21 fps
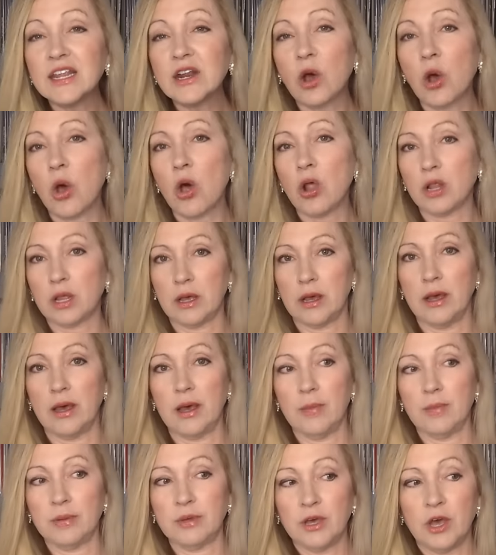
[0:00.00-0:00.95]
it all
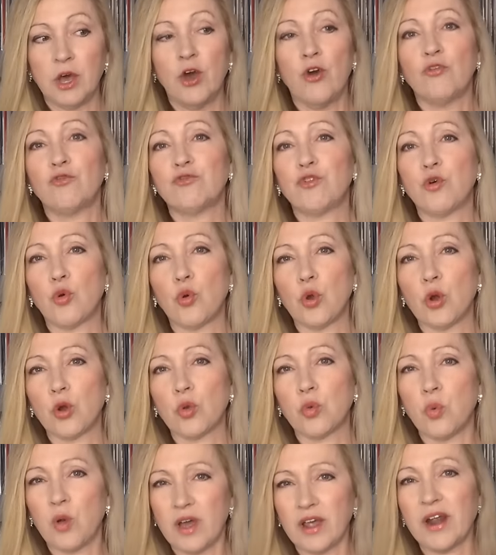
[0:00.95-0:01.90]
up
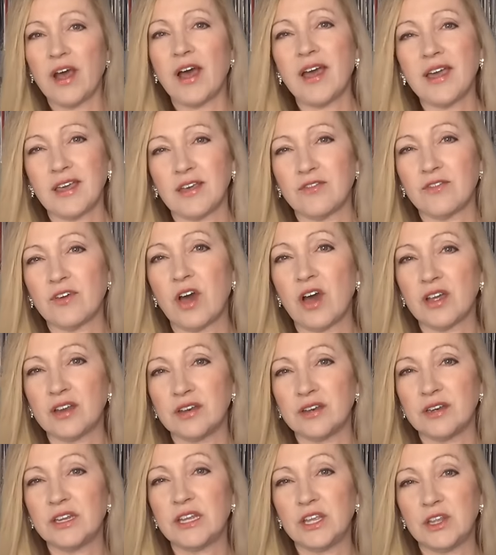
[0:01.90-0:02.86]
for what I have
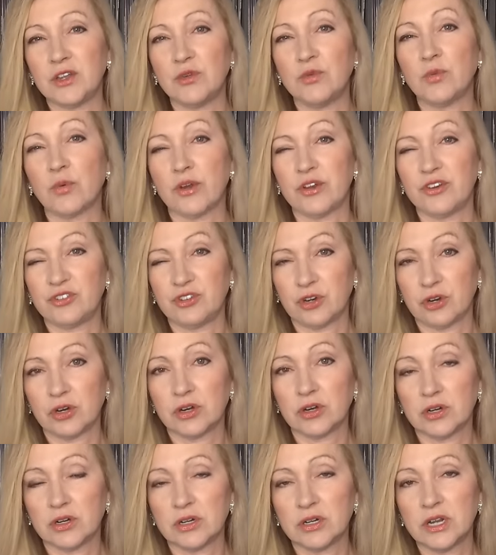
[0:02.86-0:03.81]
gotten in
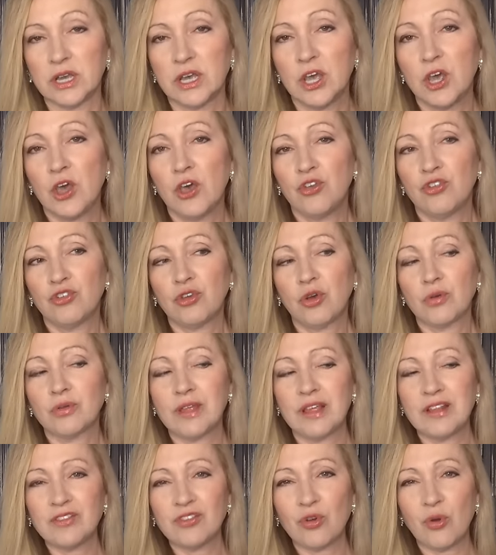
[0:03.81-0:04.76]
return. So
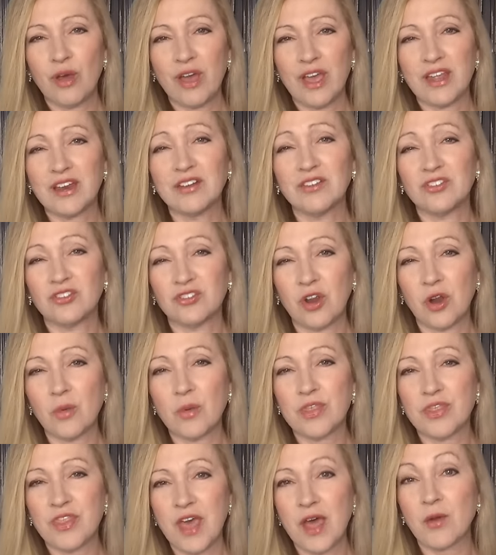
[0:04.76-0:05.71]
let's go ahead and
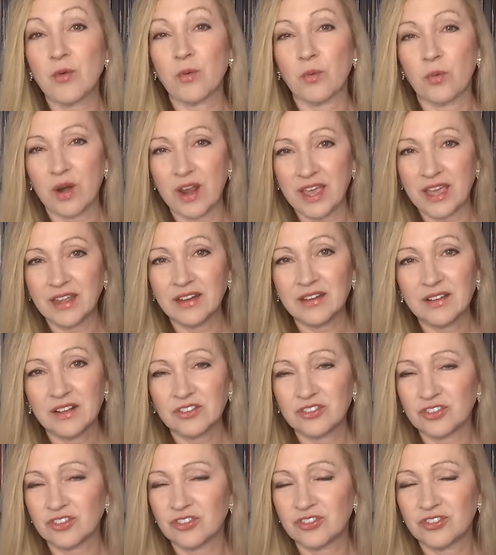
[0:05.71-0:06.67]
start with that rant.
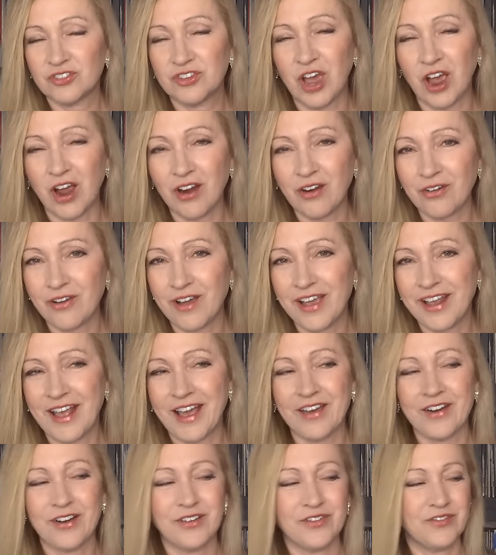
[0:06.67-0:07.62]
Let's just start right
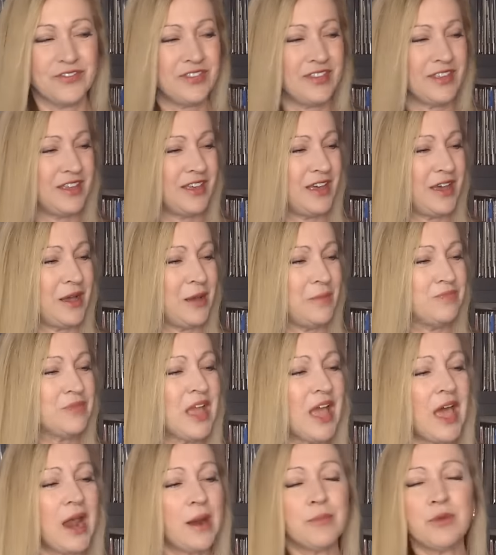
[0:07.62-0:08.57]
out off the, and
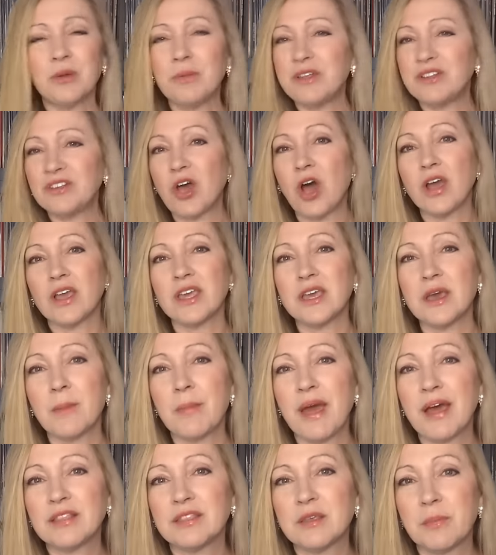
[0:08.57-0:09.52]
I'm going to be talking
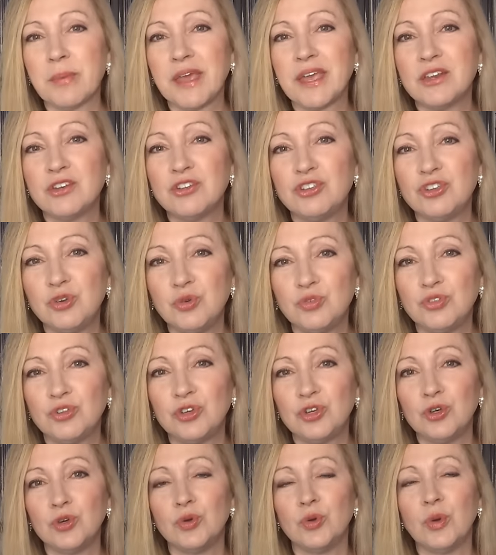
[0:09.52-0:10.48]
about the band
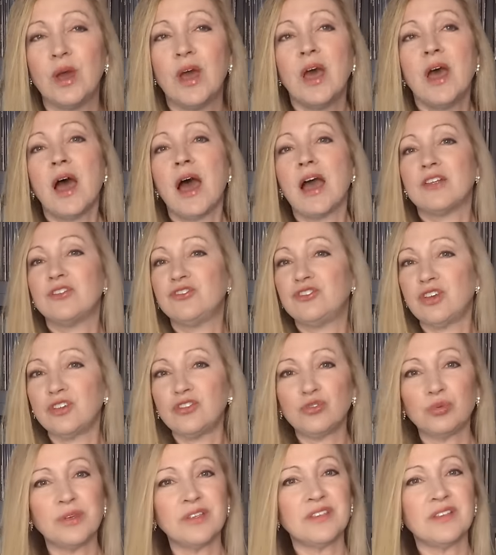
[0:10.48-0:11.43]
U2. I
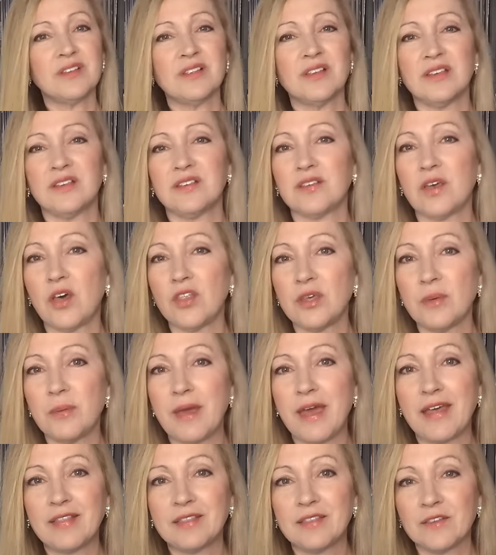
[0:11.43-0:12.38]
just recently saw them
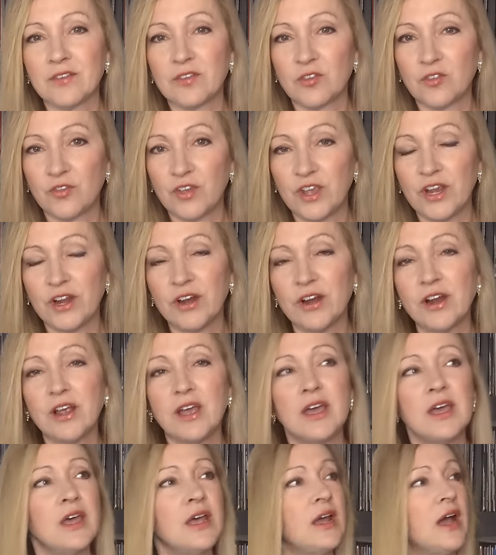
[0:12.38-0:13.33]
at the Sphere.
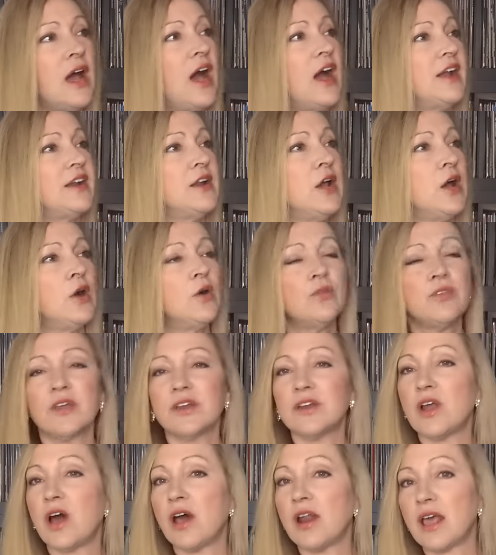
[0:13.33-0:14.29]
I know
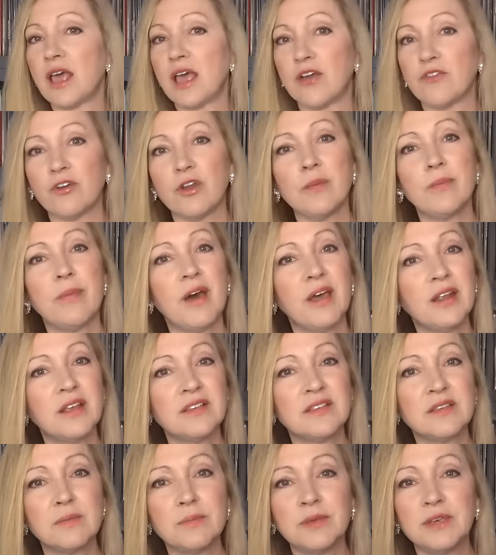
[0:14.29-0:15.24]
that not
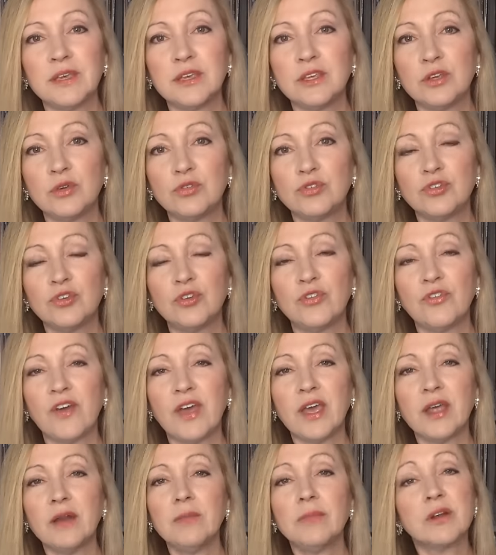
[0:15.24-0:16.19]
everybody's a big U2
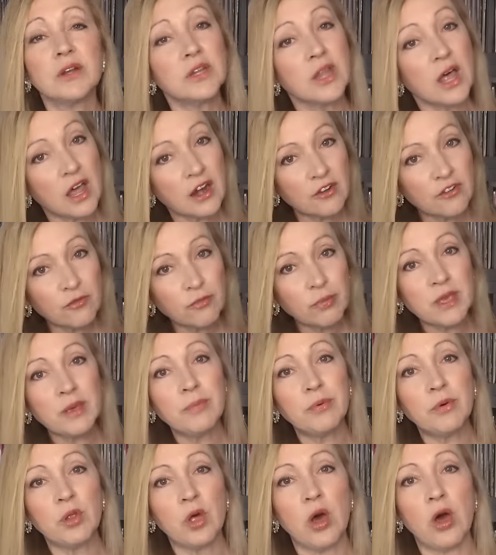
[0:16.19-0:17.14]
fan, but a lot of
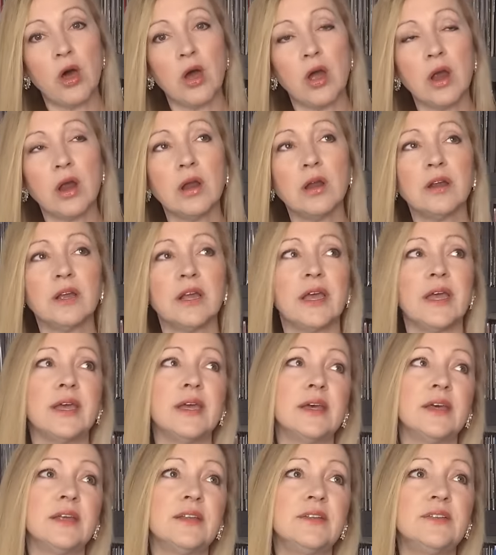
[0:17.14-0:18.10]
people are,
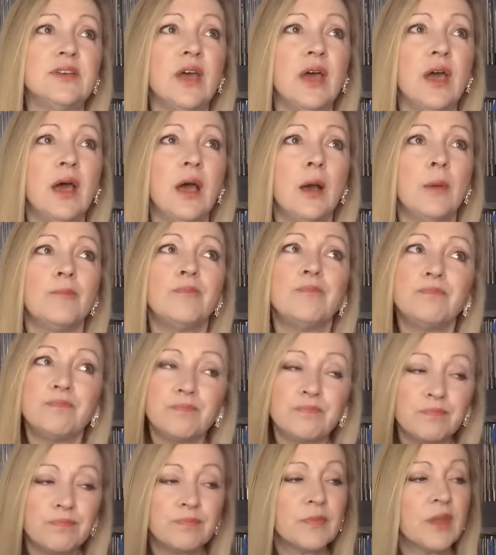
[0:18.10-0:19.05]
and
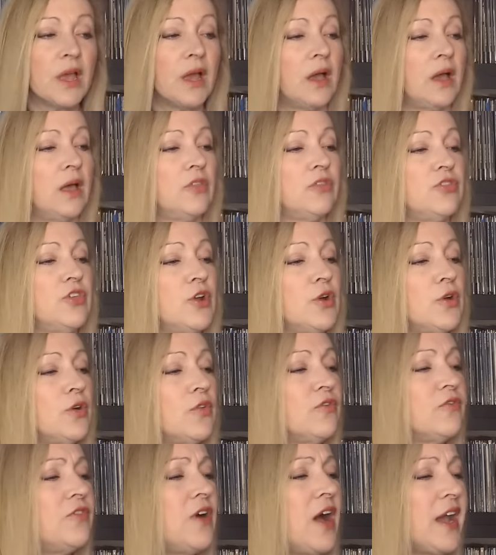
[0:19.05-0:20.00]

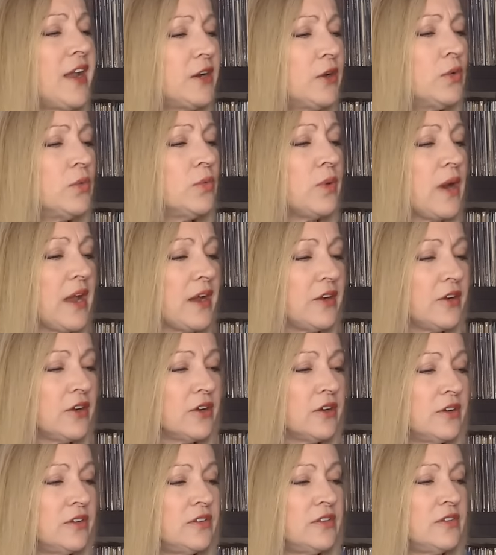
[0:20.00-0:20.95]
their vinyl
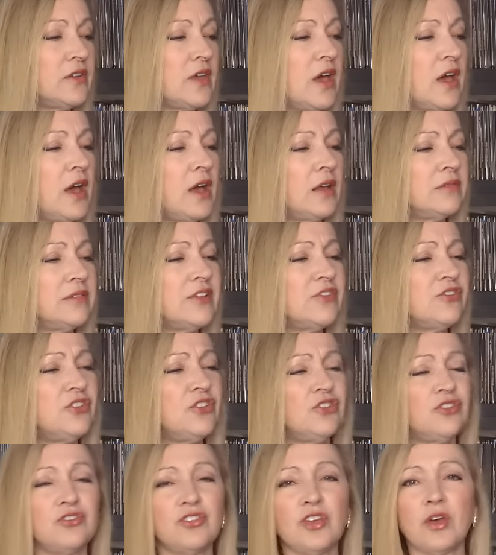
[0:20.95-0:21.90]
records, let's
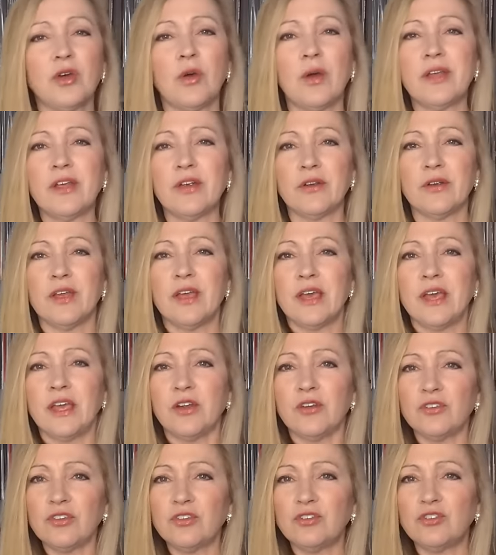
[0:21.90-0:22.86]
just show,
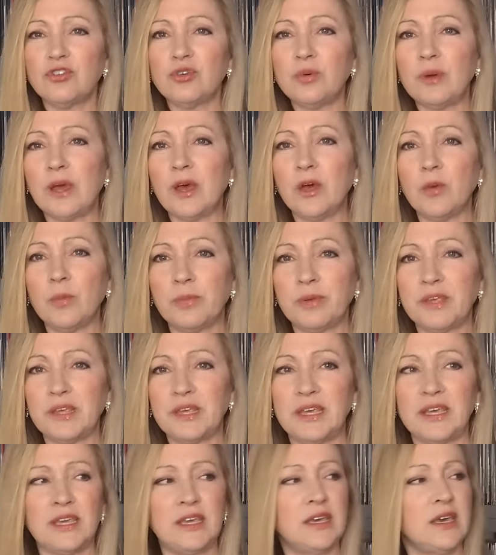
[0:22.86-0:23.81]
here's a 2
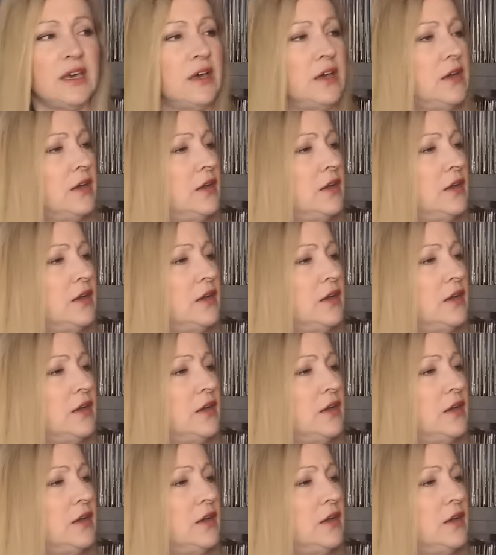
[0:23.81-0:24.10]
LP